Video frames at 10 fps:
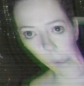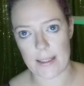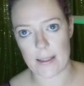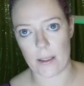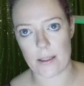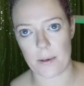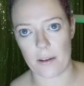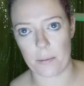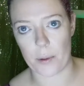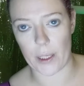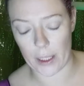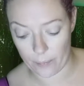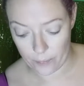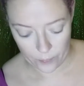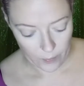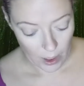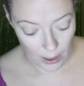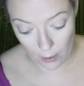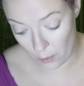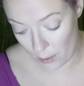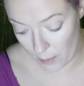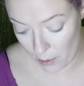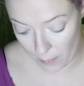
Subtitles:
That's a nice way of putting it. Yeah, we're a bit